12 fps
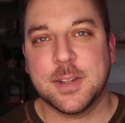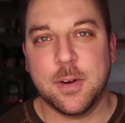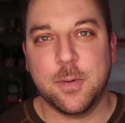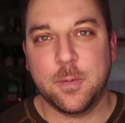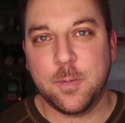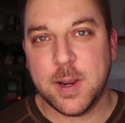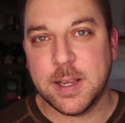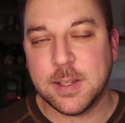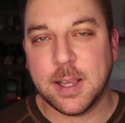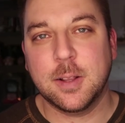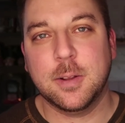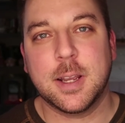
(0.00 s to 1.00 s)
So we
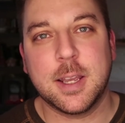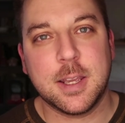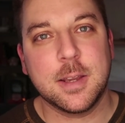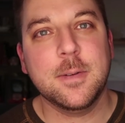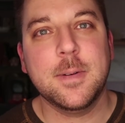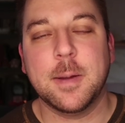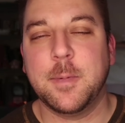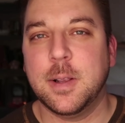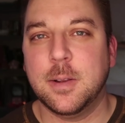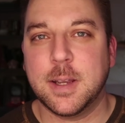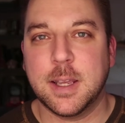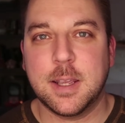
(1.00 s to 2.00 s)
take a look at you, and we
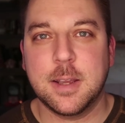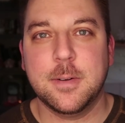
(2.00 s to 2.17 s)
look at